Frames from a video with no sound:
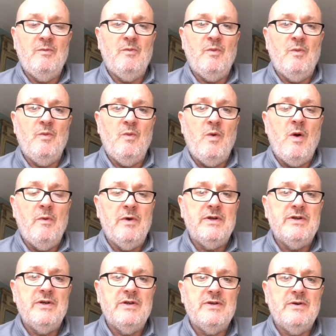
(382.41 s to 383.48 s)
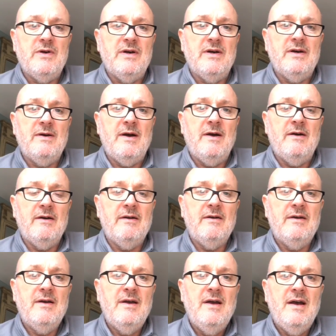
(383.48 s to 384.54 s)
what we're doing to
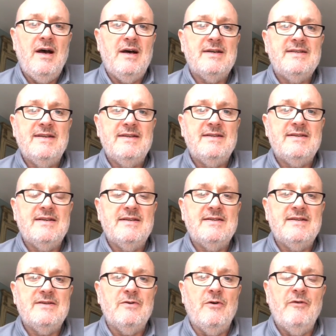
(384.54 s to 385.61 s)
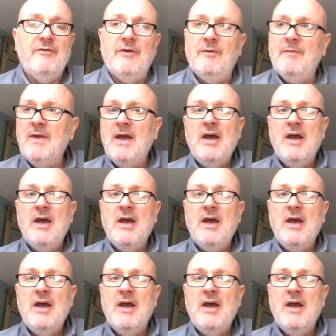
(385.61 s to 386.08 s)
our citizens is awful?